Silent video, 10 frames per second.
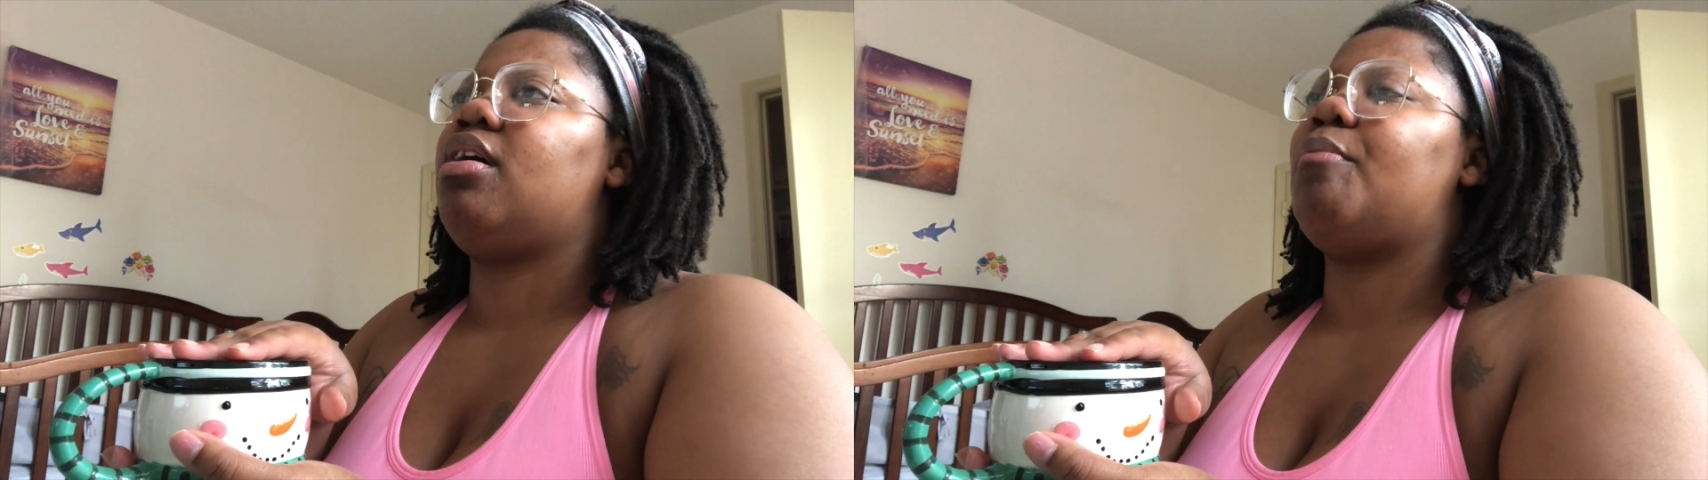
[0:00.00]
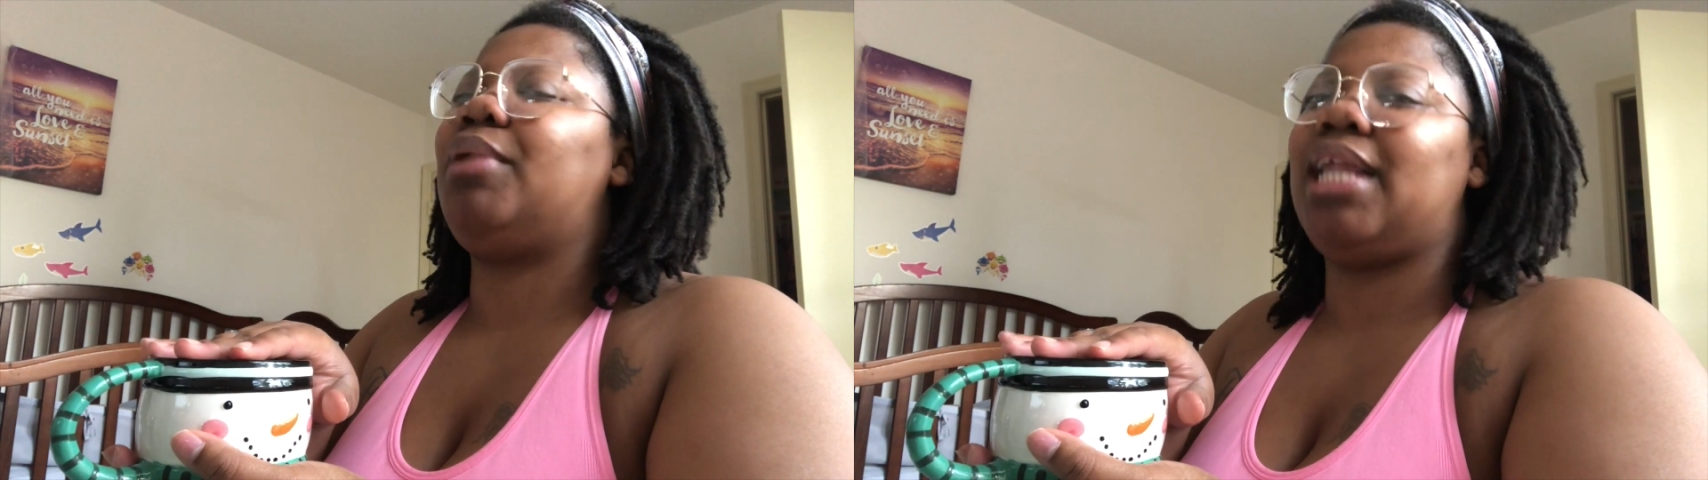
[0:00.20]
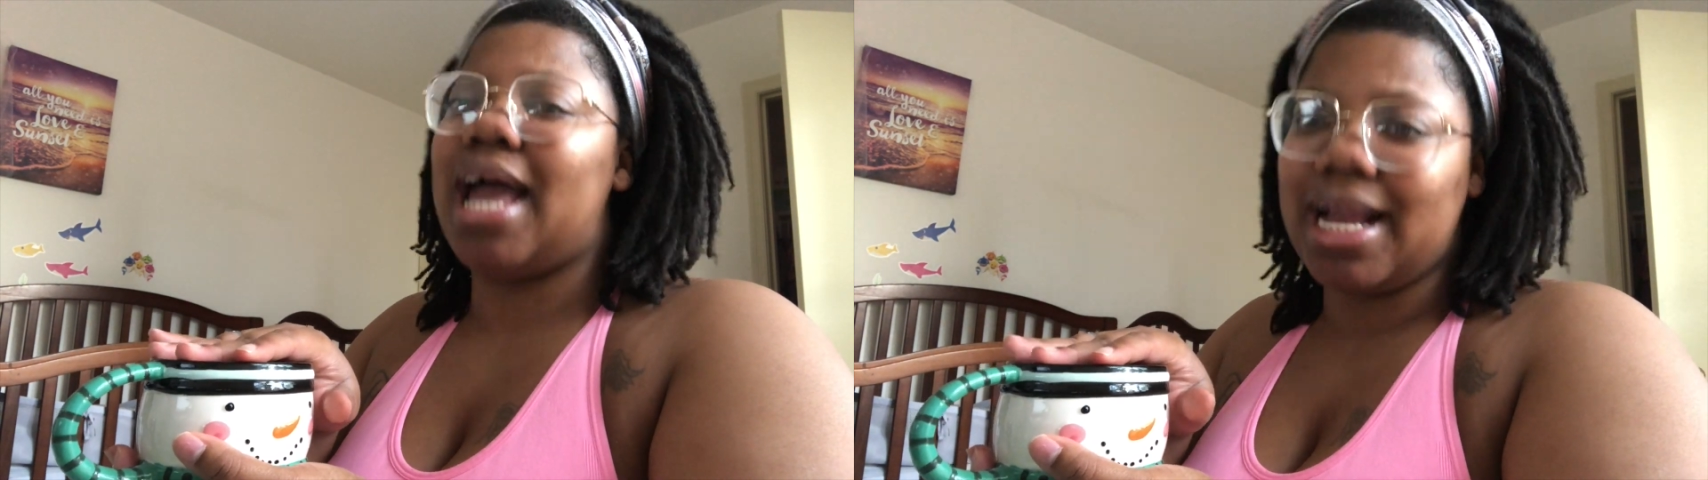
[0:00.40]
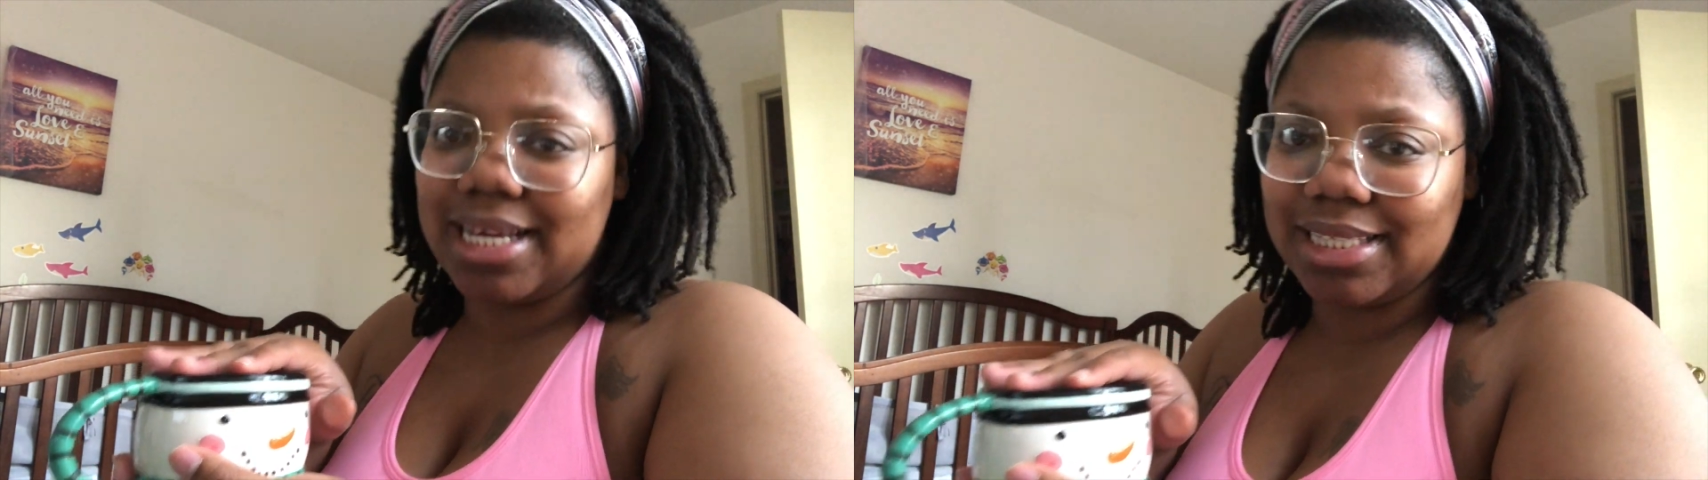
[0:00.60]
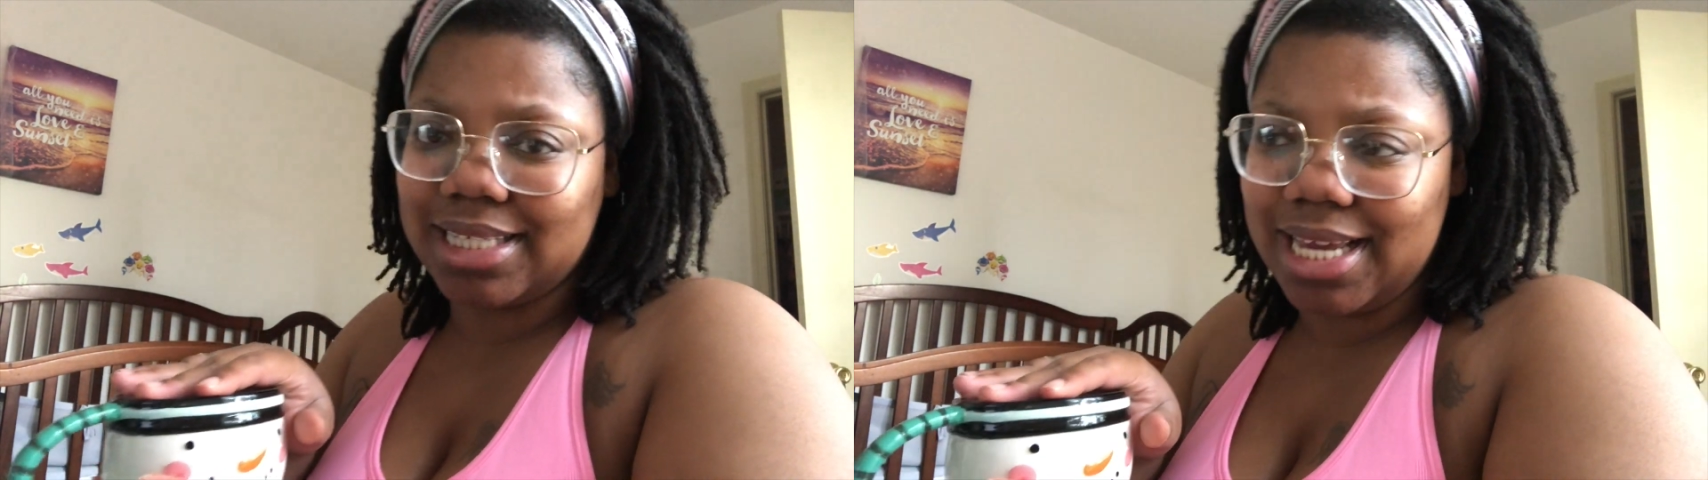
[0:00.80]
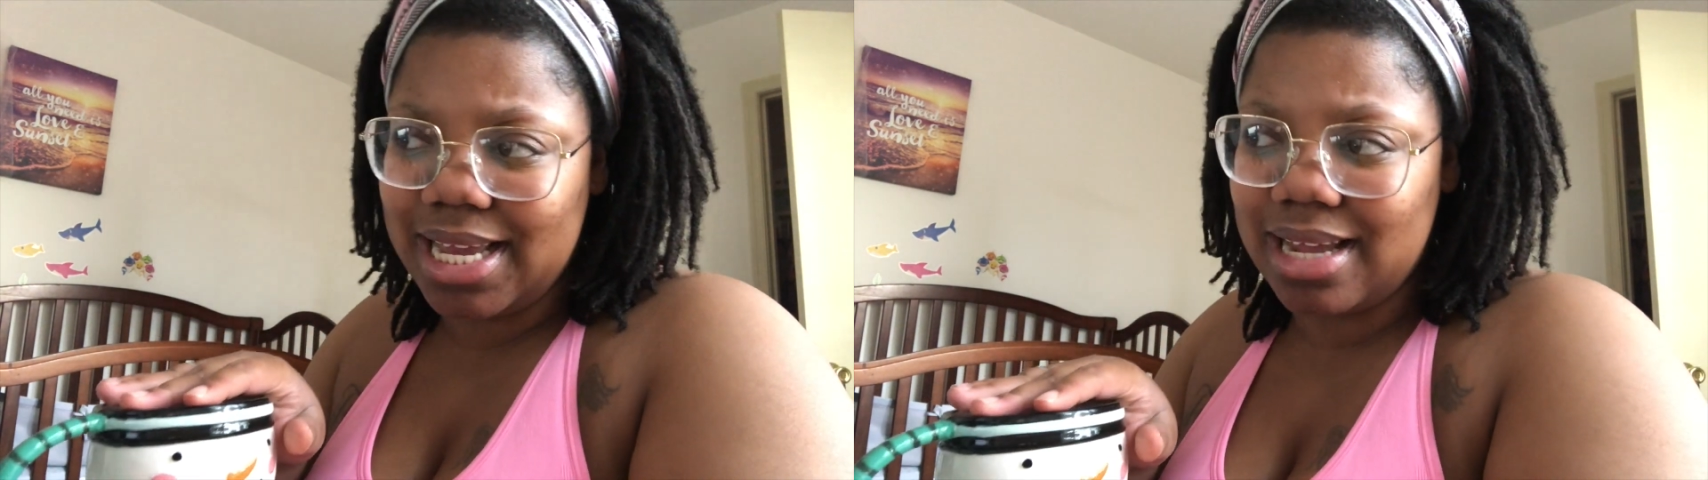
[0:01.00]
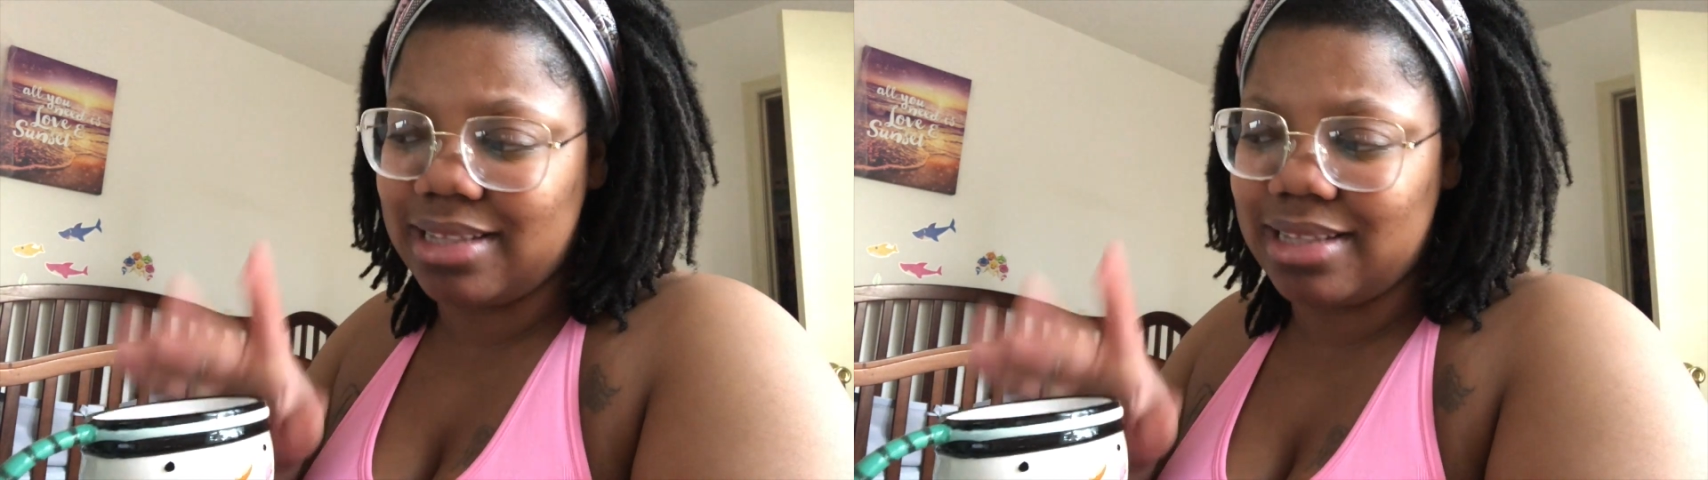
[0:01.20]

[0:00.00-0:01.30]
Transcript: black tea. I